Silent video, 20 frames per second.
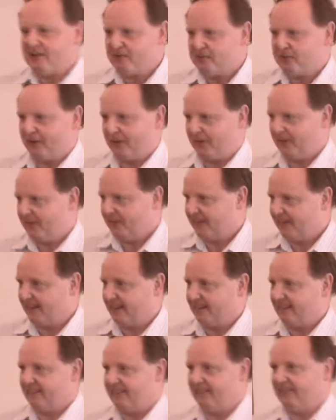grateful
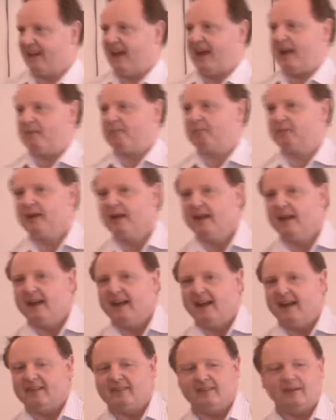that you came.
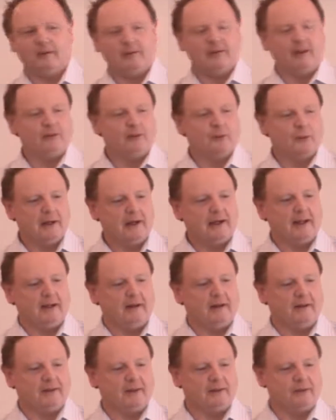There's, a, there's really
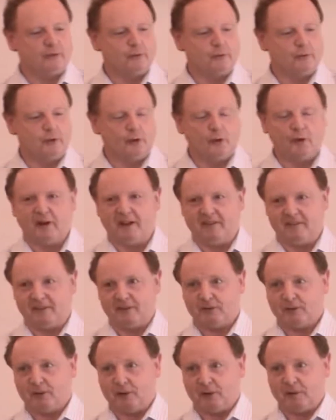a lot of joy
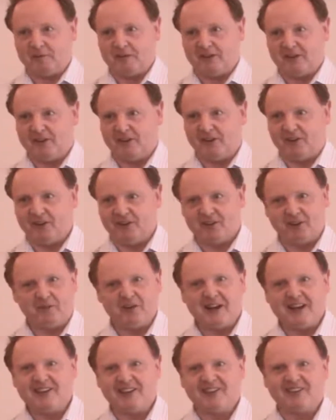in this room. You know,
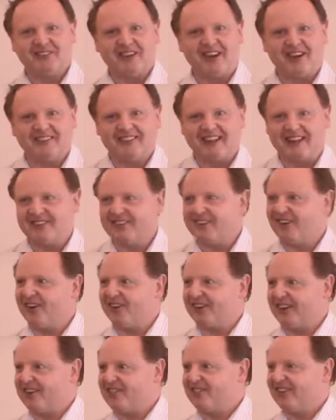the way you sang that
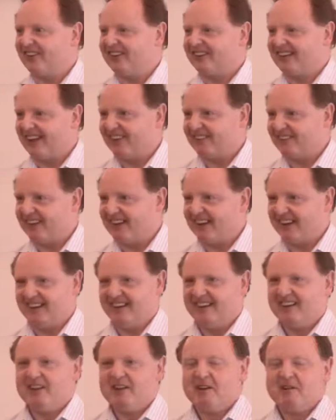song, I felt like you
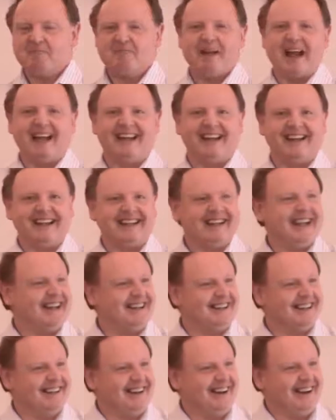know, back in
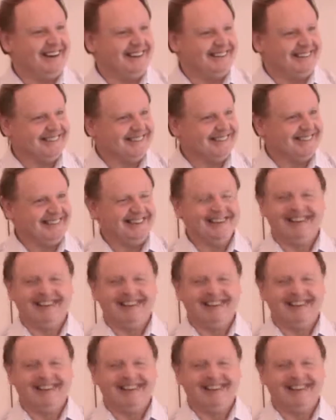kindergarten.